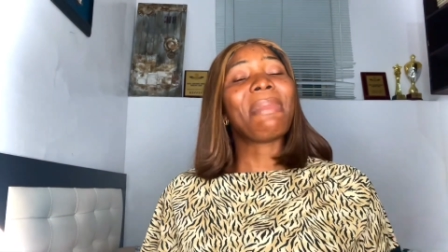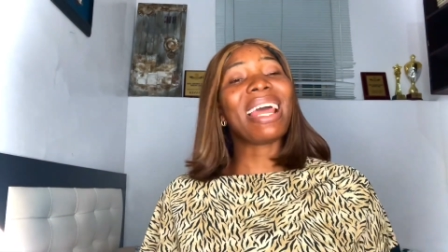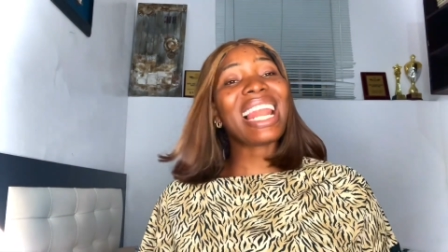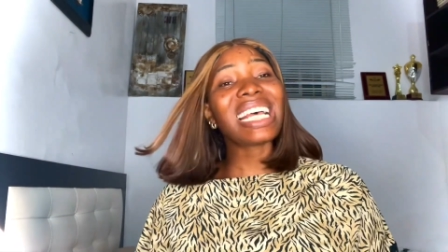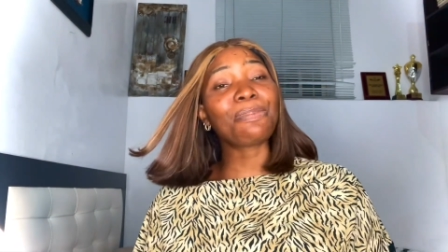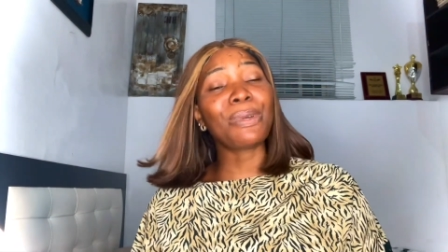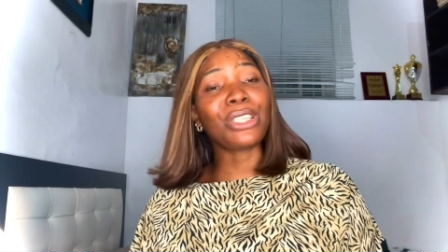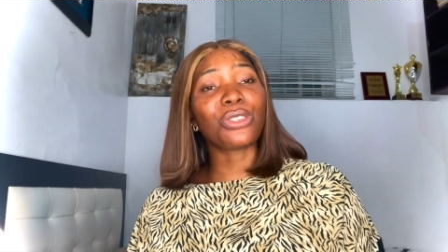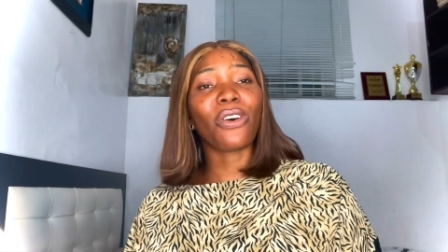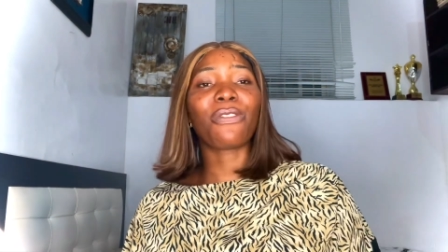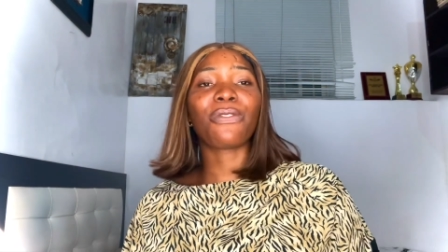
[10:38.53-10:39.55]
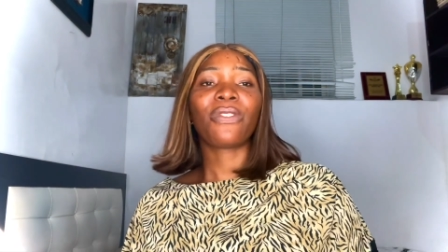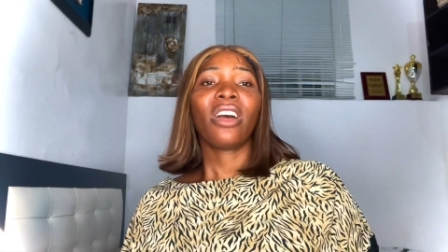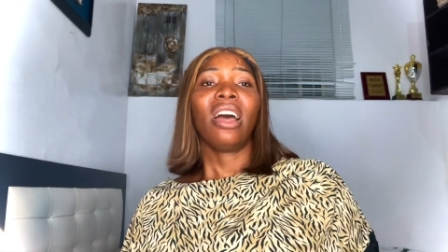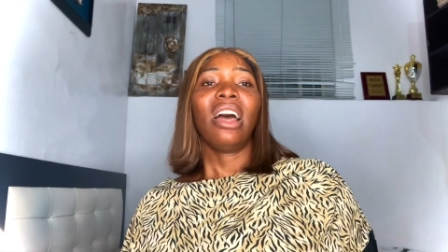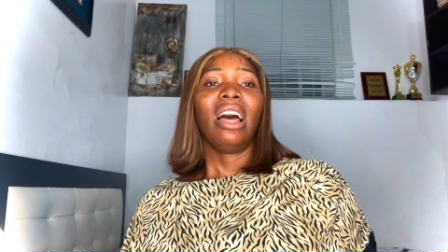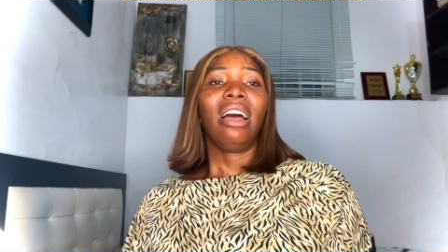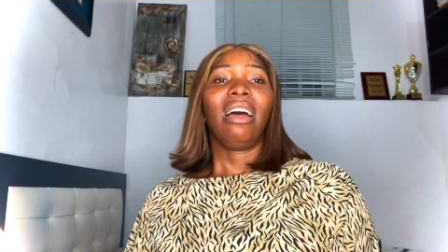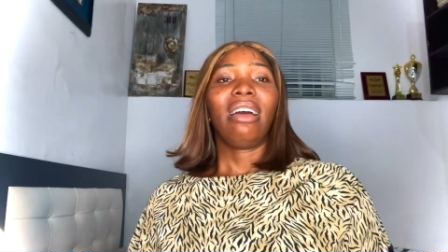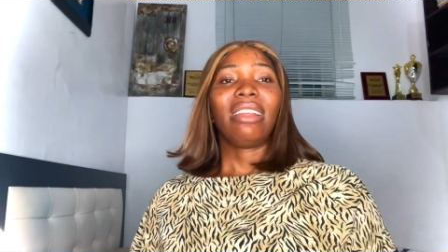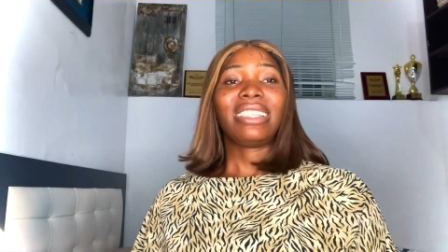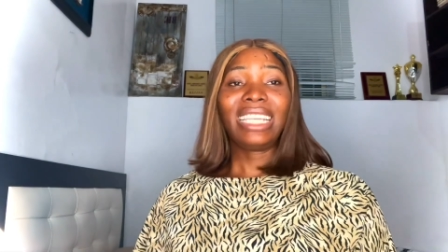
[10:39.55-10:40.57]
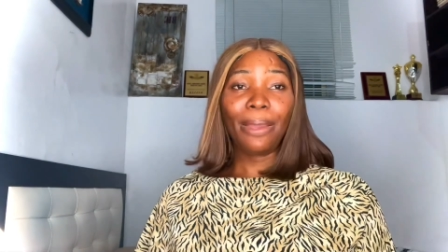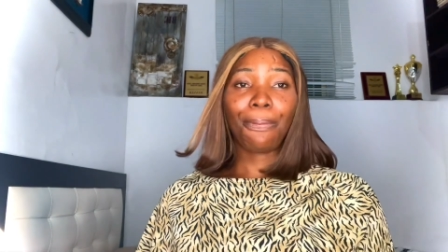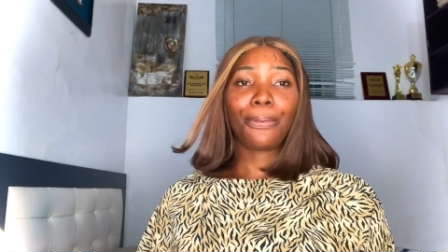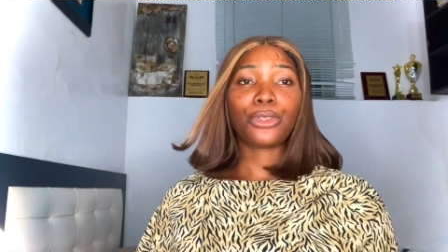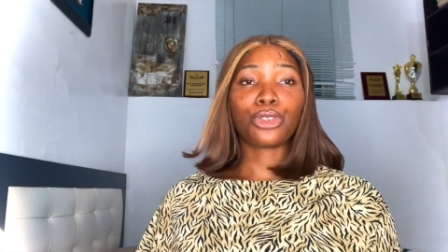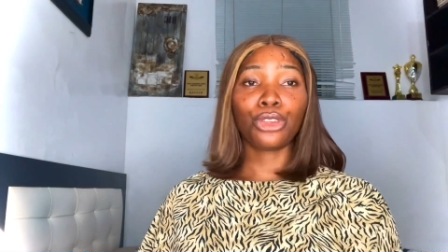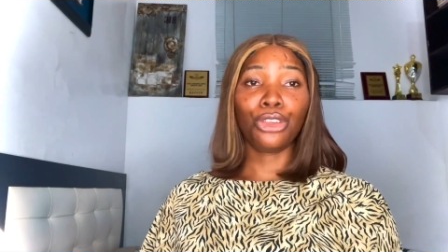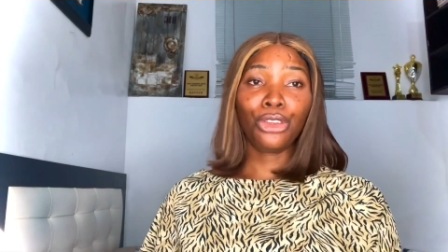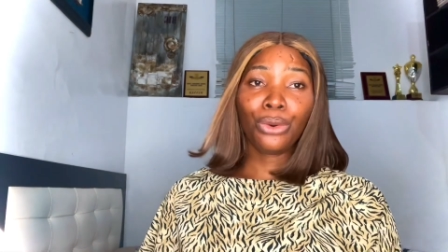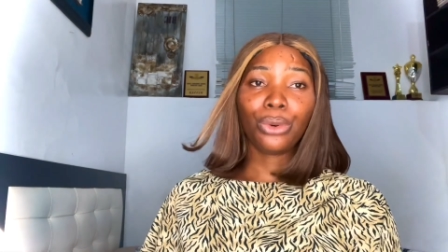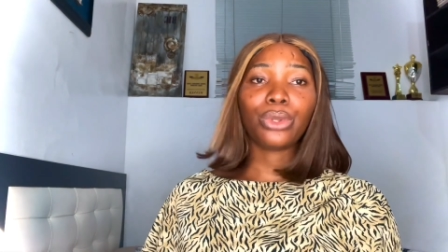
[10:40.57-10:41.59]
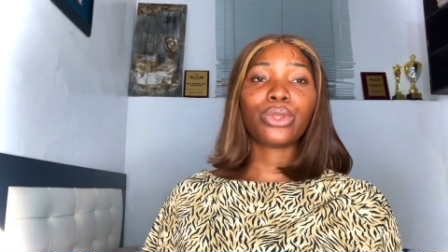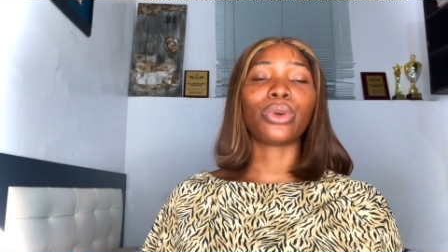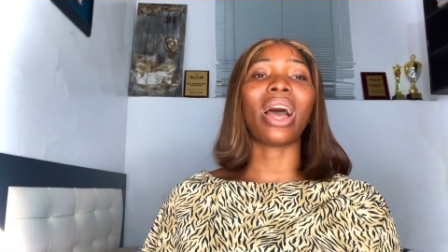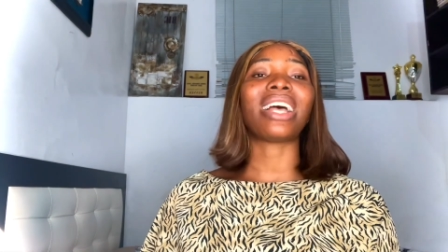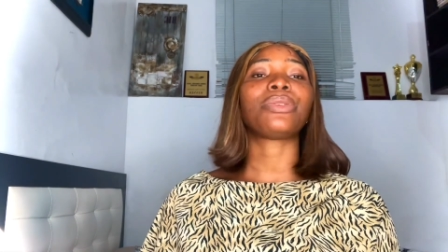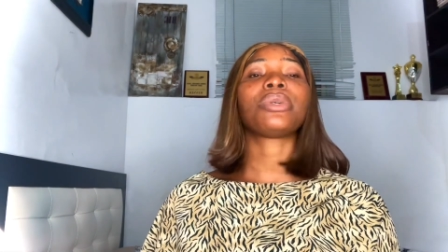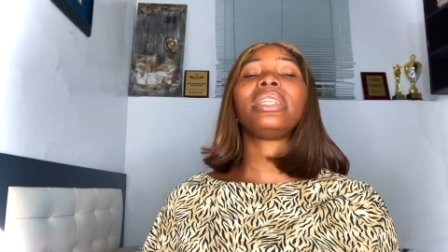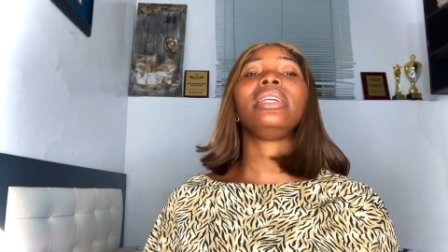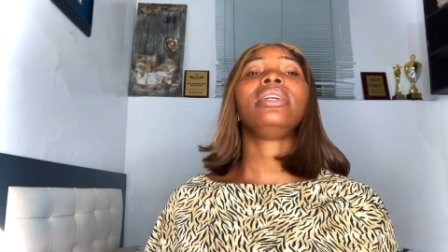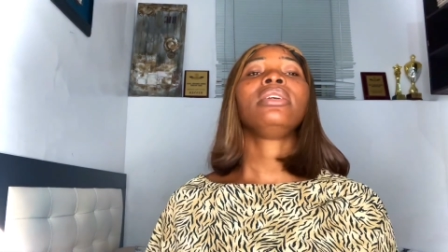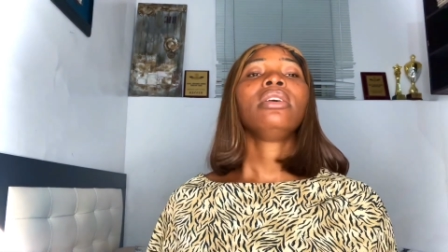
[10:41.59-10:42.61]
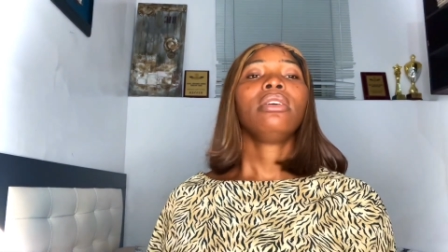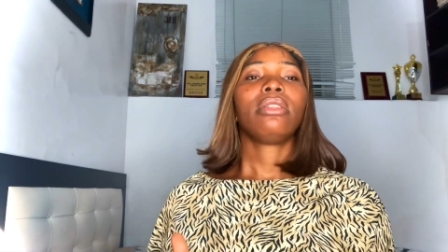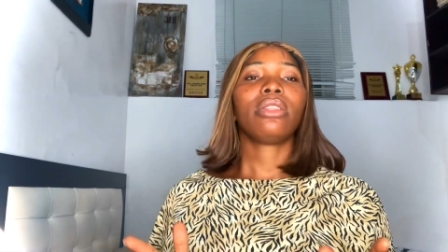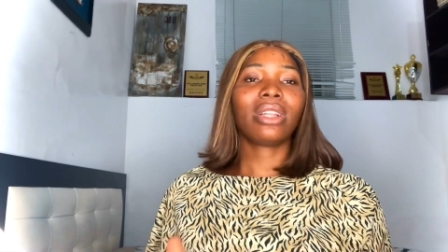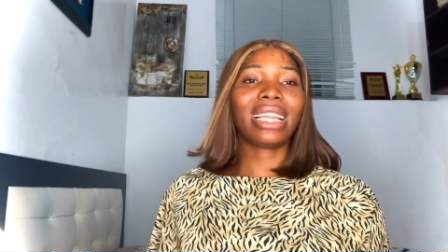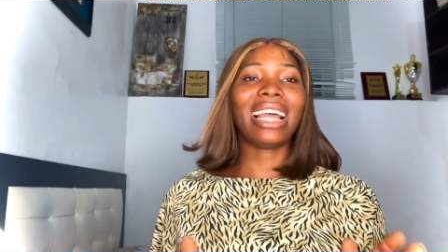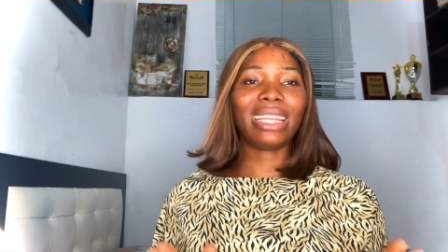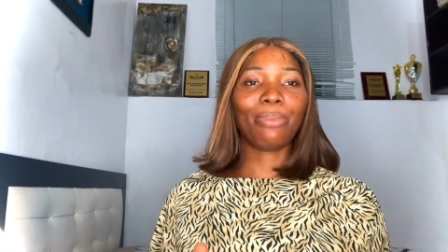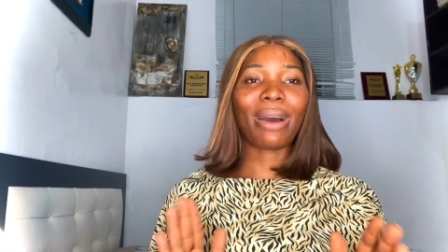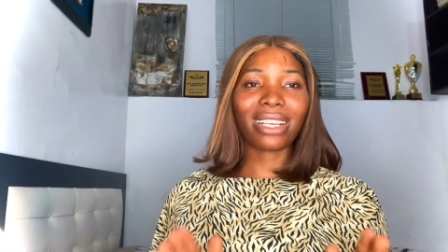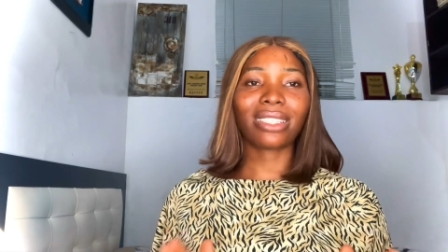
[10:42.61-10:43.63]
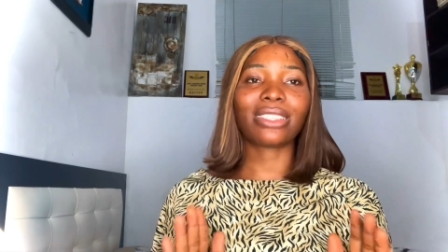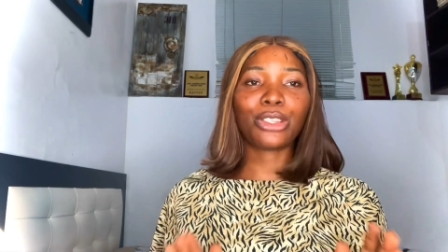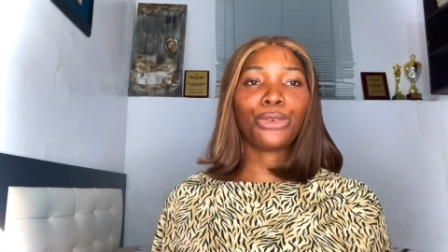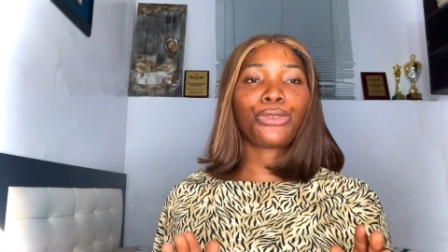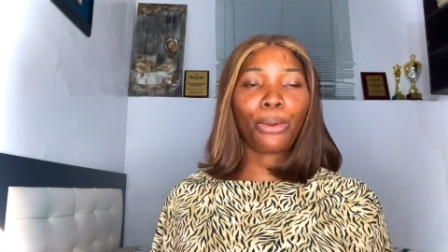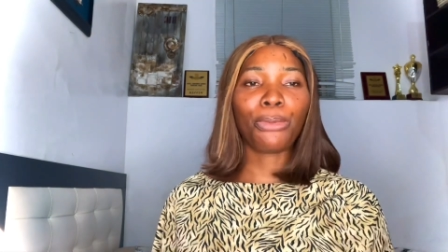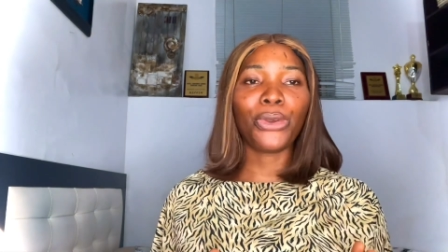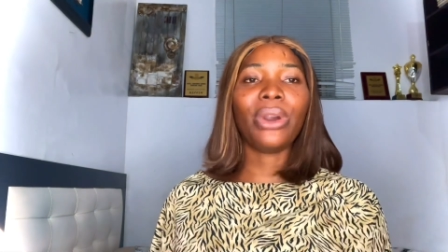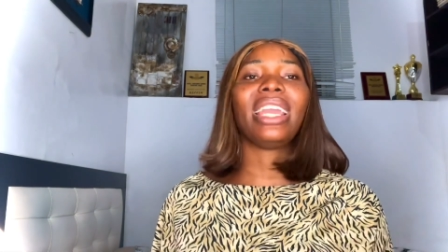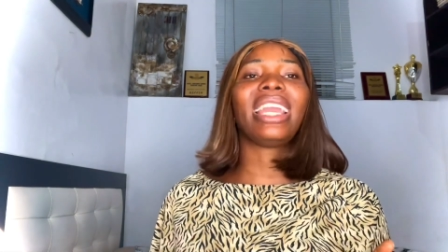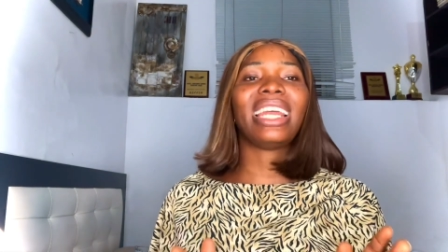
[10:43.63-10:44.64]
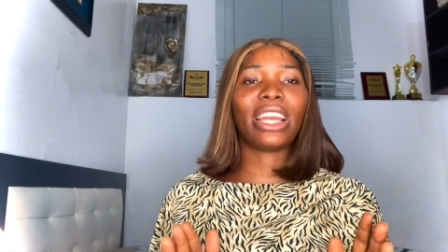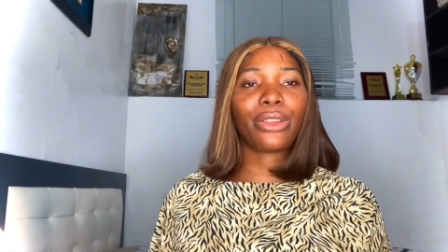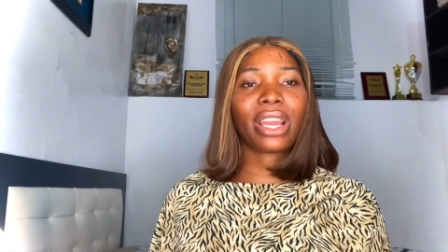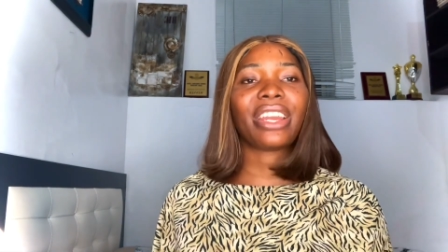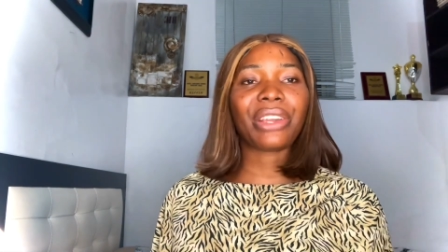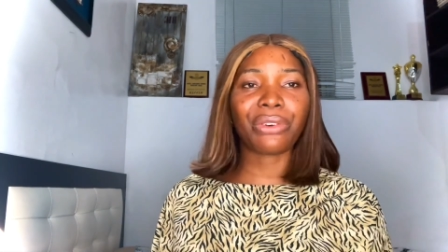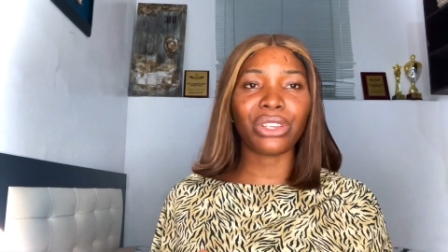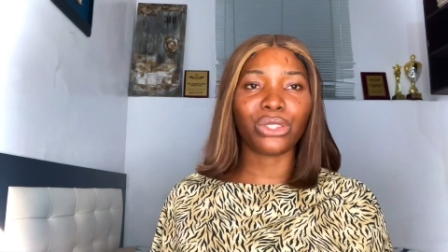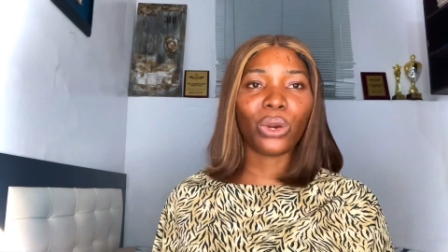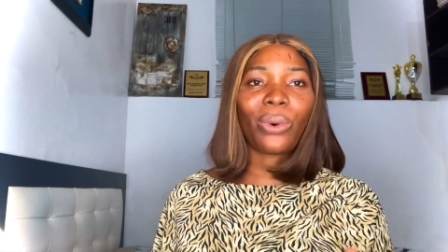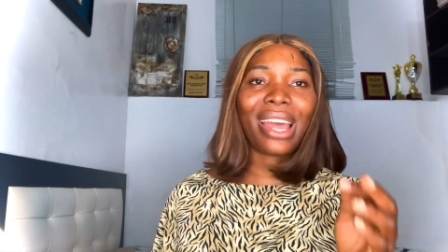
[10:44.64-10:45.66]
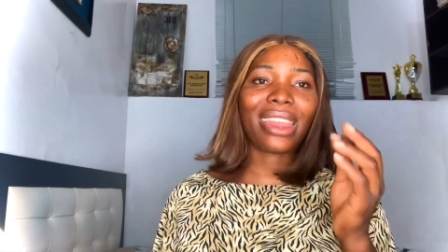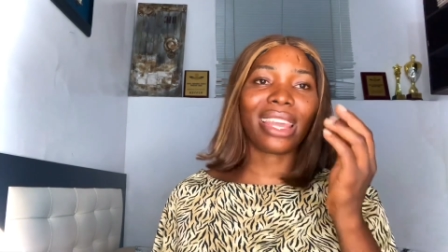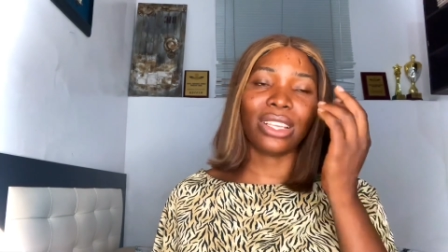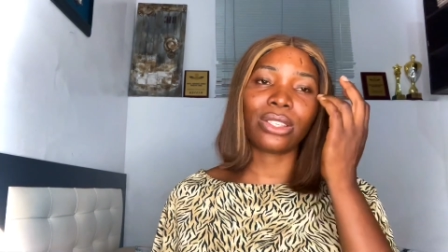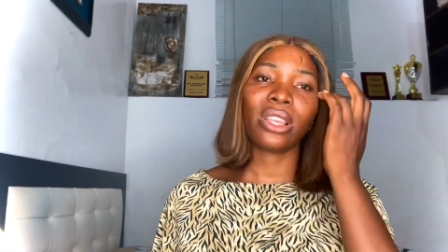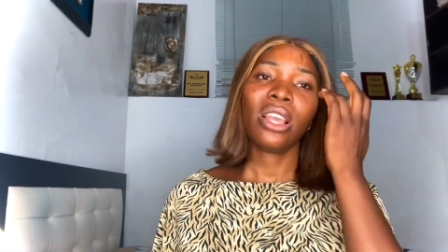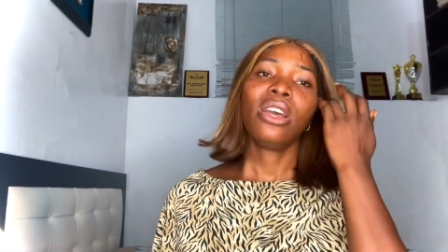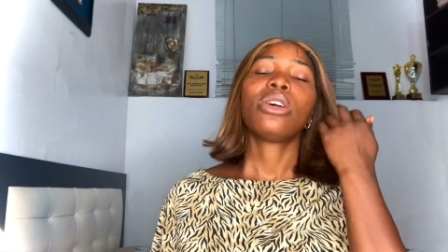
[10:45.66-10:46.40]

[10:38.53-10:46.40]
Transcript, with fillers: My last piece of tip to you to actually not let the bank steal from you again and you can increase your wealth is